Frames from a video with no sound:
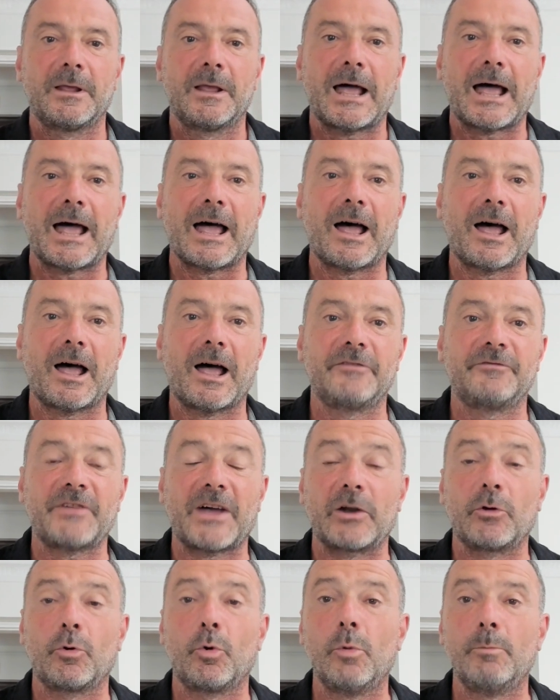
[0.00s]
In
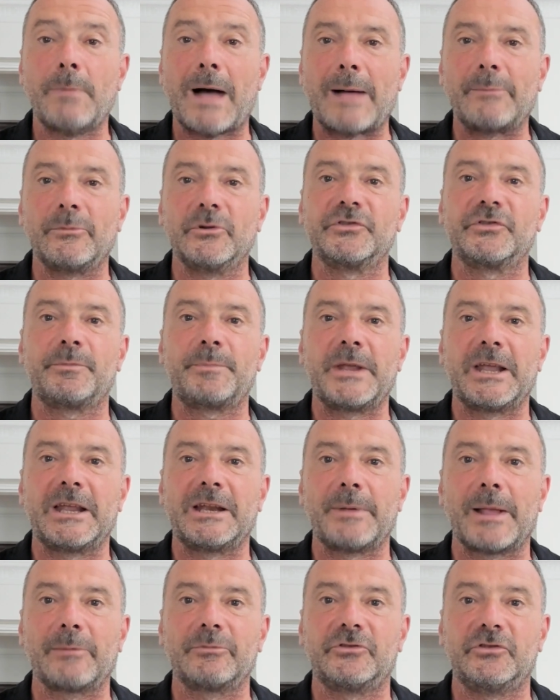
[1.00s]
fact, all mammals appear to be
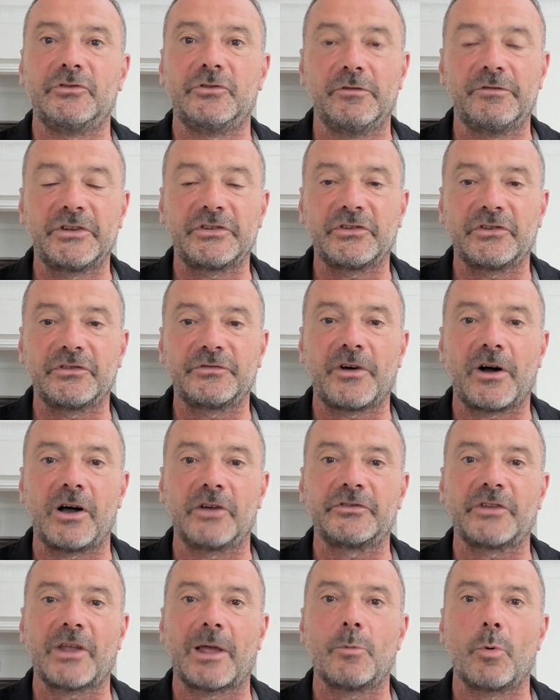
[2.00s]
able to do this, as far as
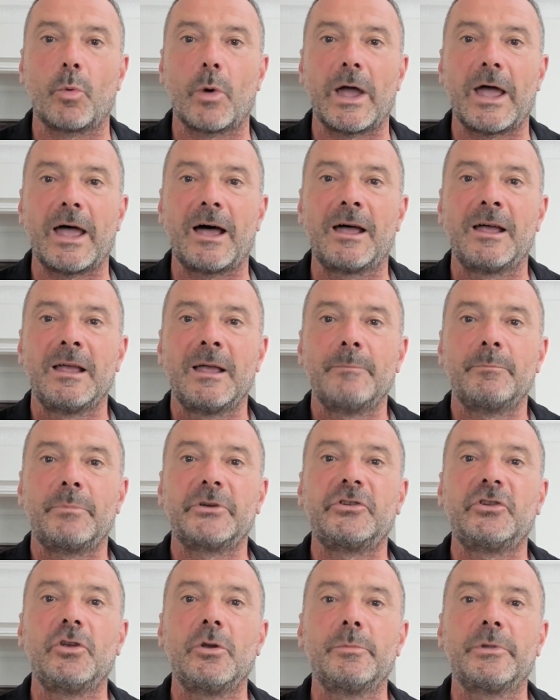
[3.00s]
I'm aware, but
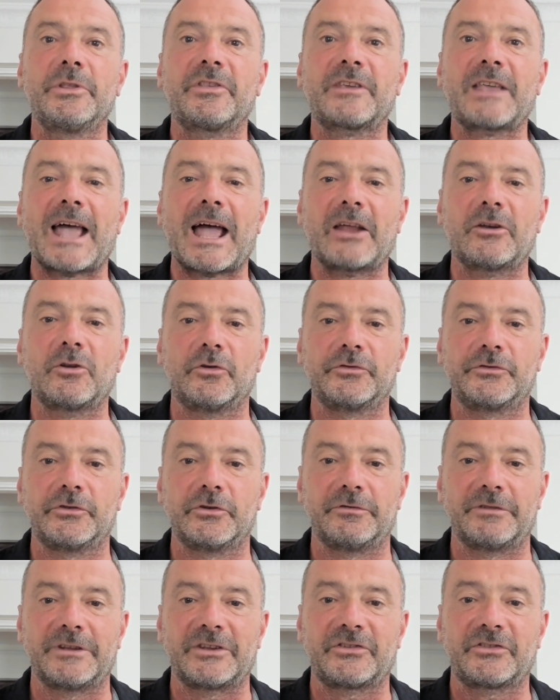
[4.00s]
humans cannot do
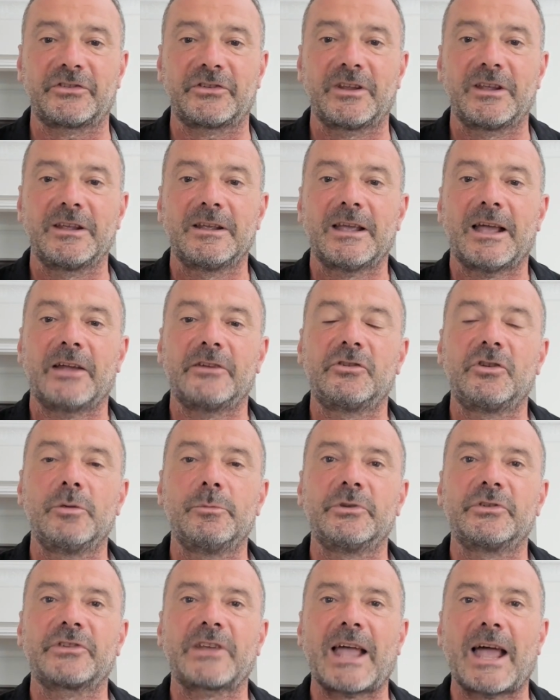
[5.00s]
this. And
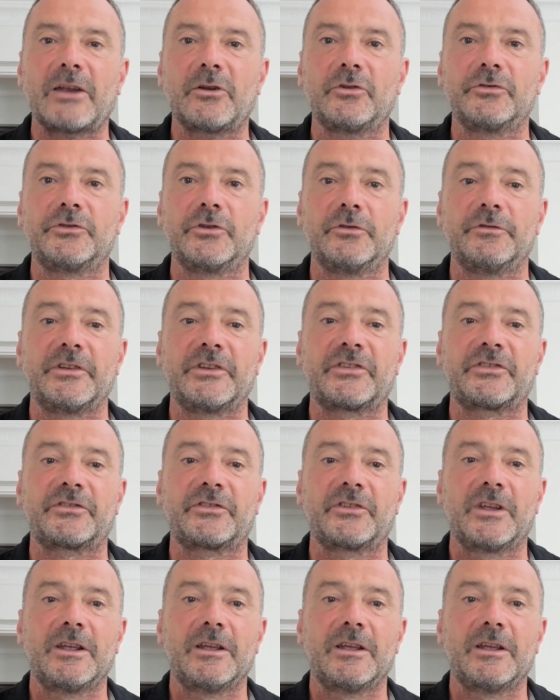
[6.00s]
humans cannot do this.